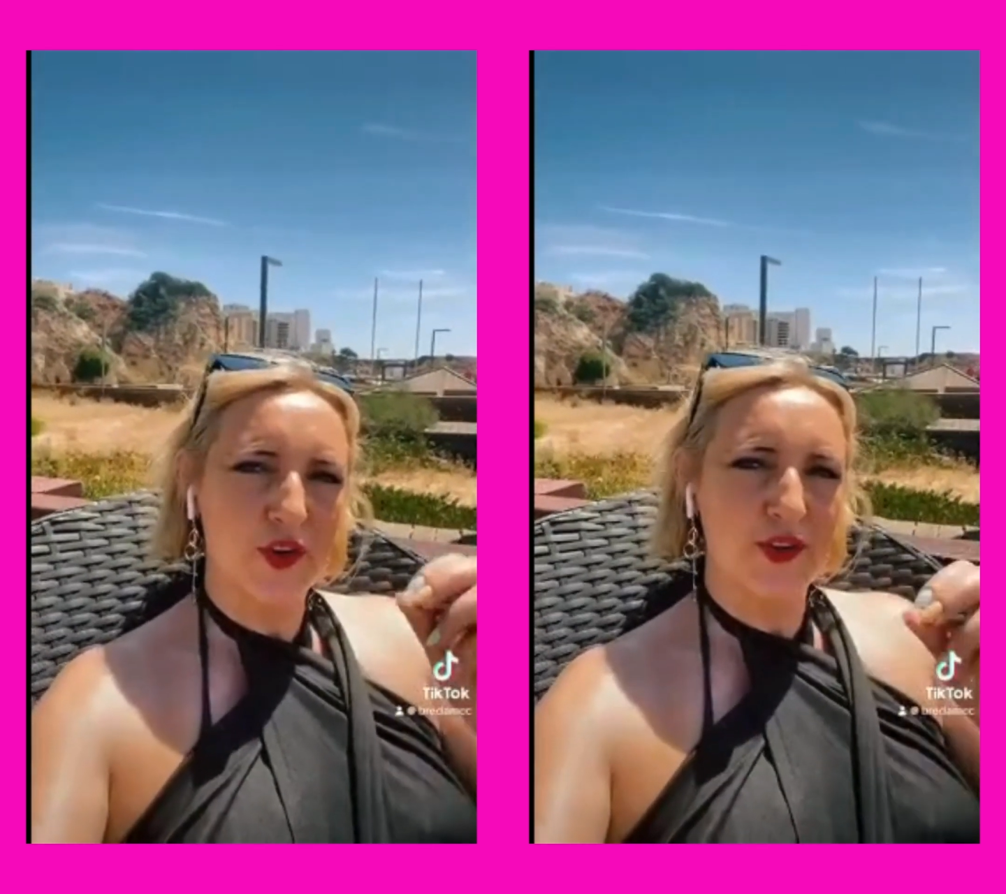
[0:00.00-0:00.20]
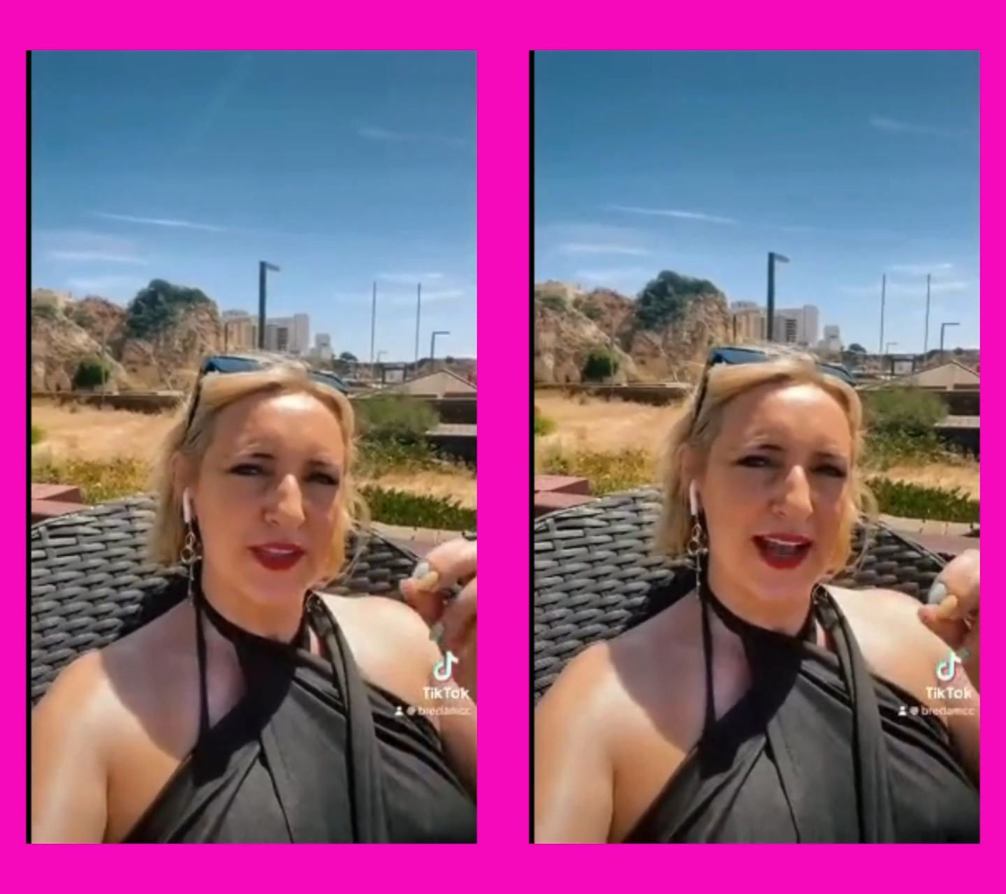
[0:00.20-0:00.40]

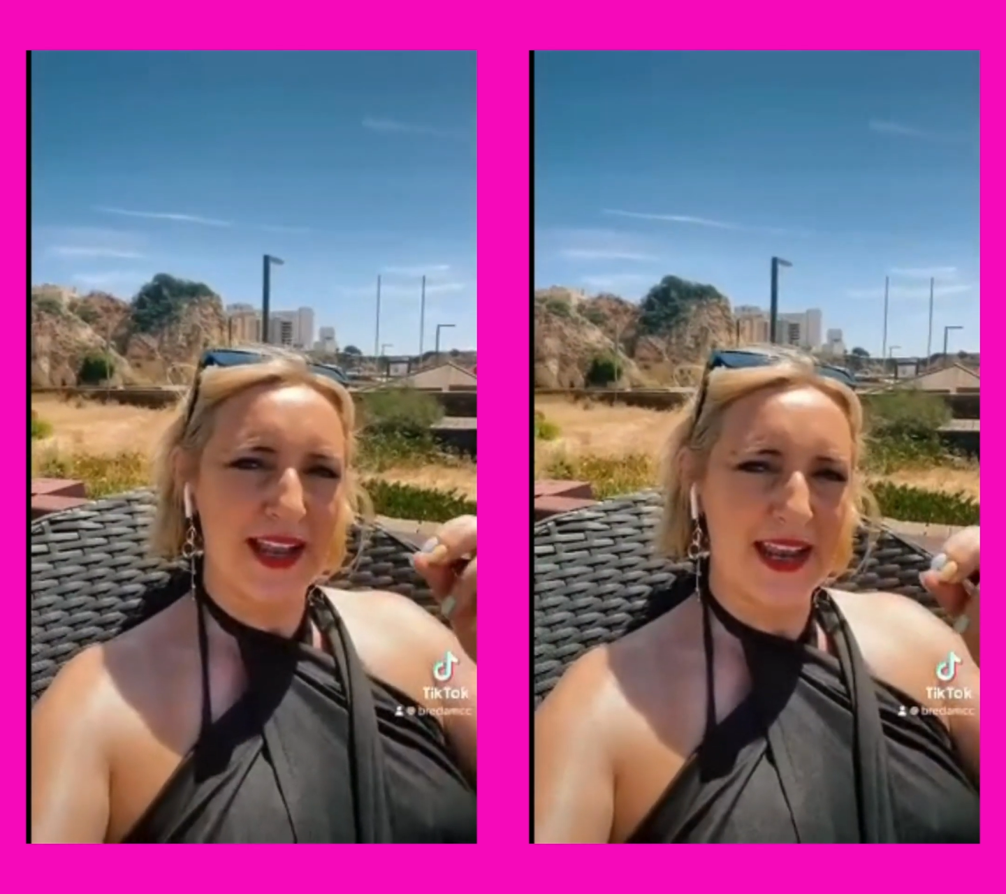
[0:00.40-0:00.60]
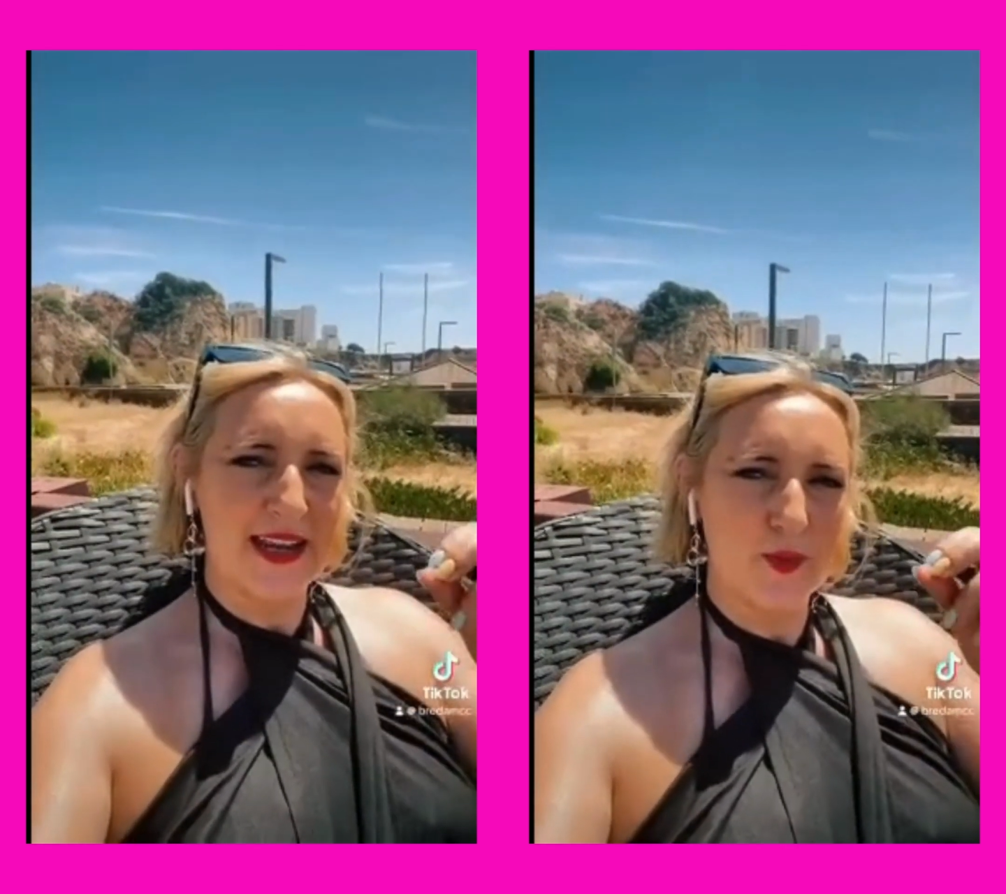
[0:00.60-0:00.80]
does
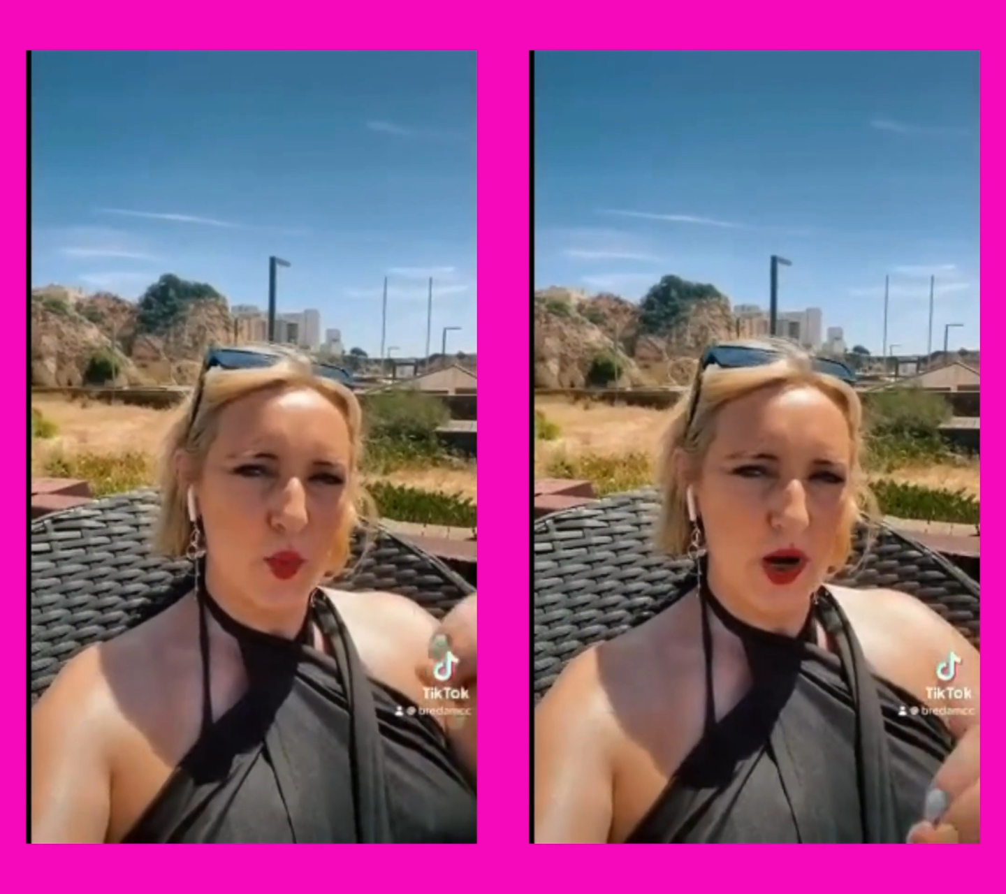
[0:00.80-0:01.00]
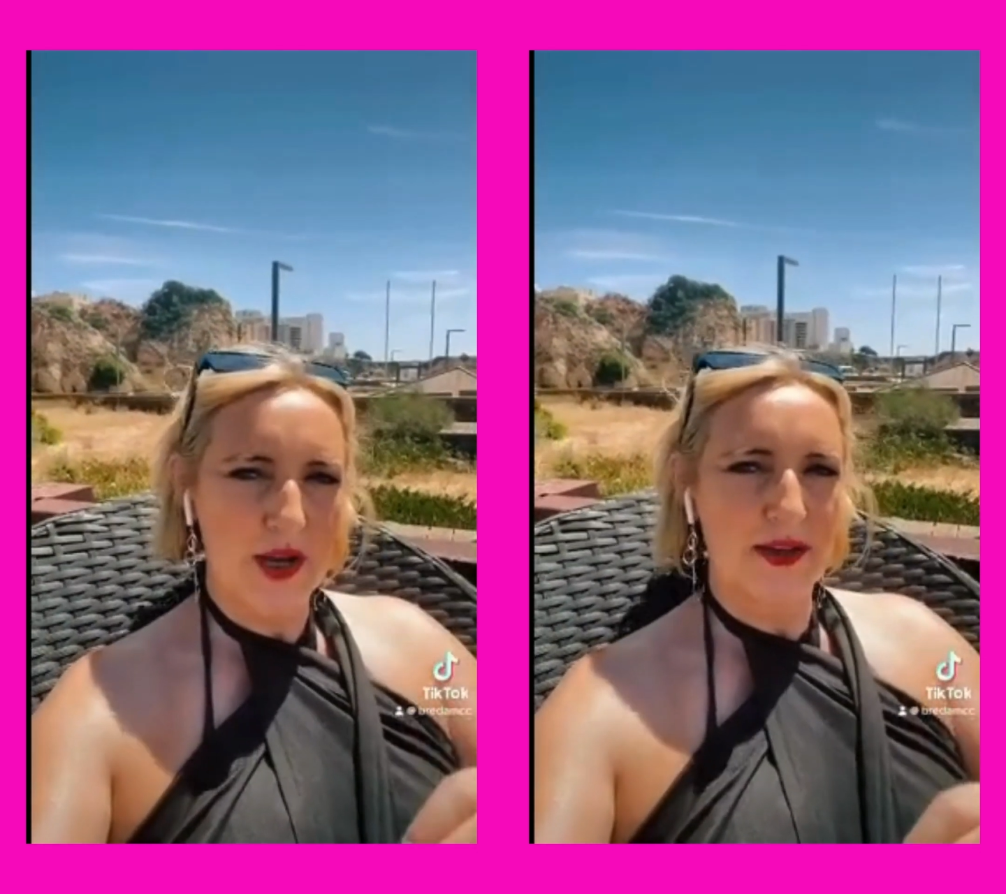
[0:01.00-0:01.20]
that need
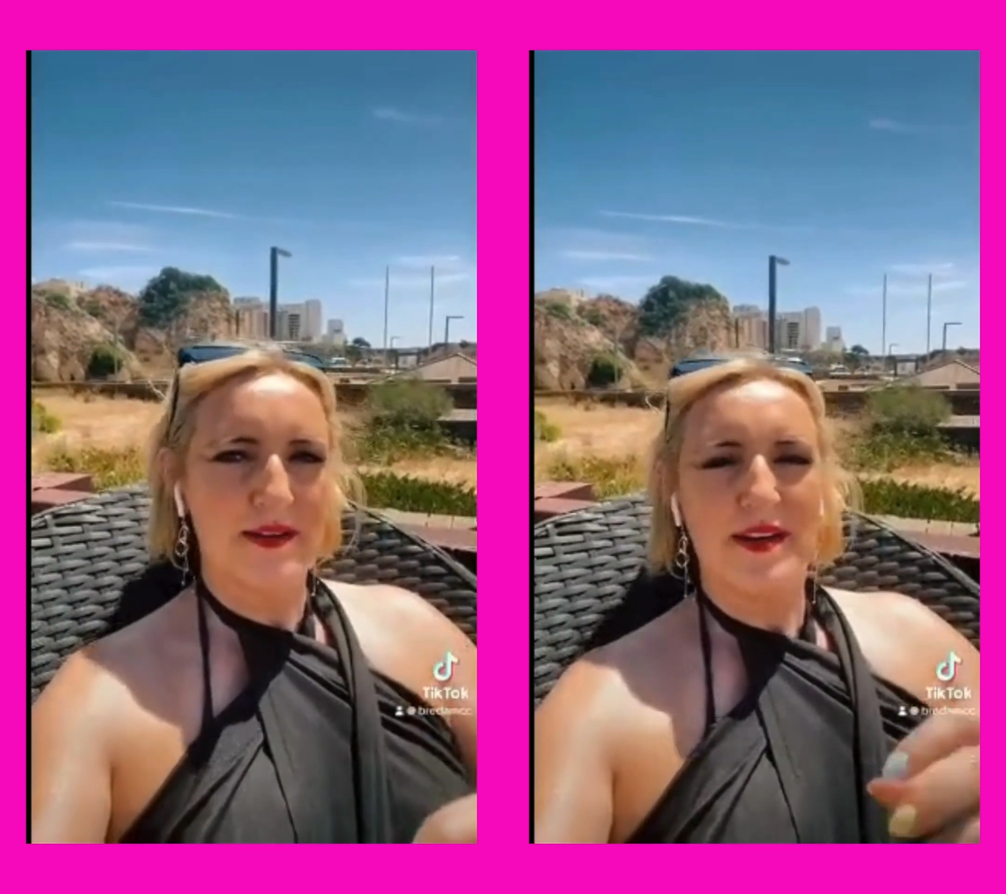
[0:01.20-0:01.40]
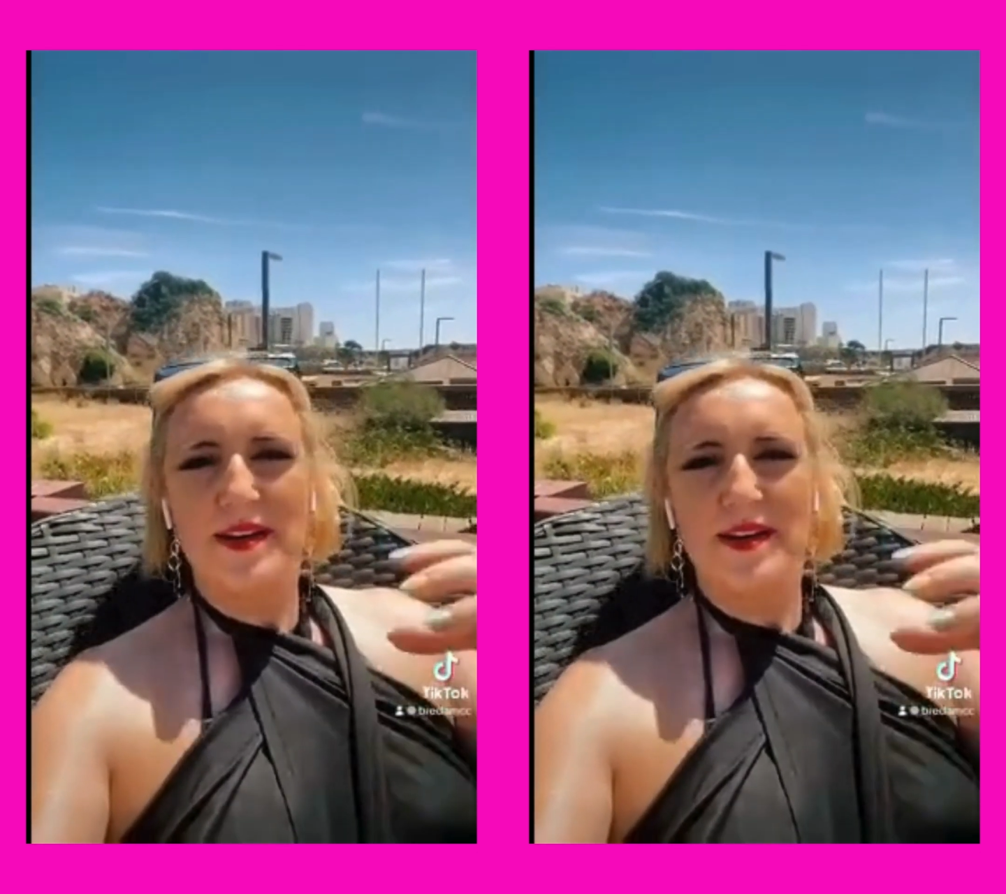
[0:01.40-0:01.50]
work?